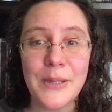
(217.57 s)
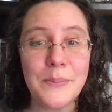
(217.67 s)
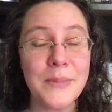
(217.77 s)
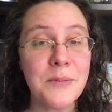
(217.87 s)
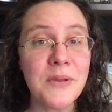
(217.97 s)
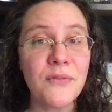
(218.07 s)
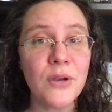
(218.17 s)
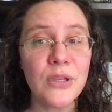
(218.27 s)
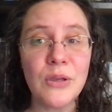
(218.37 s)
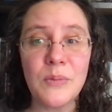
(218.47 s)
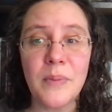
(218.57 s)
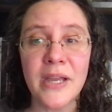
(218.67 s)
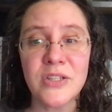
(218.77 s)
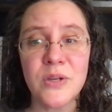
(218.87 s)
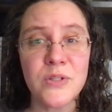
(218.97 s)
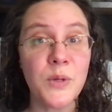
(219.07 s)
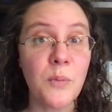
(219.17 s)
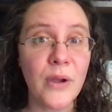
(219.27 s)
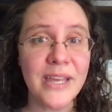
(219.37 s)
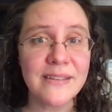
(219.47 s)
Me Before You by Jojo
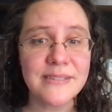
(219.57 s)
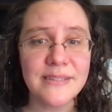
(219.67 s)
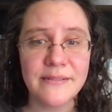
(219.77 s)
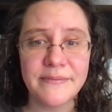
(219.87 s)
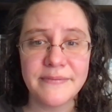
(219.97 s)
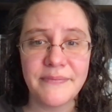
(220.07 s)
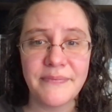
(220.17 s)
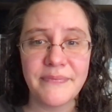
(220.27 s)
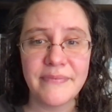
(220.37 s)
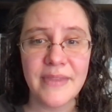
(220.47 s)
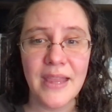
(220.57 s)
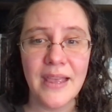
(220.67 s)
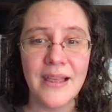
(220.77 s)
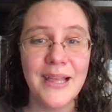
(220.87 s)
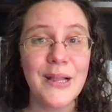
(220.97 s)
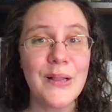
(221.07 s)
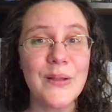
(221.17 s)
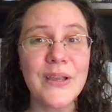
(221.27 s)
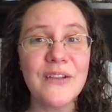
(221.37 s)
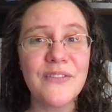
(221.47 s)
Moyes.
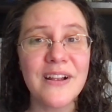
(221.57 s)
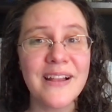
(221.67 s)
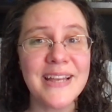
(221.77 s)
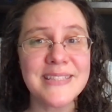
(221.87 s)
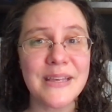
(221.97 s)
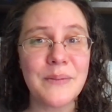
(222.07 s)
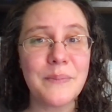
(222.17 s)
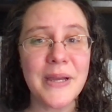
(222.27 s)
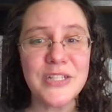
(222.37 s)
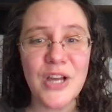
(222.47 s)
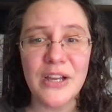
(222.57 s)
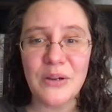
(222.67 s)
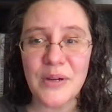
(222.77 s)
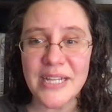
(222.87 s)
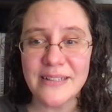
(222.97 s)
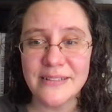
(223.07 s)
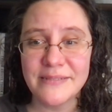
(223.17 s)
Looking for Alaska by John Green.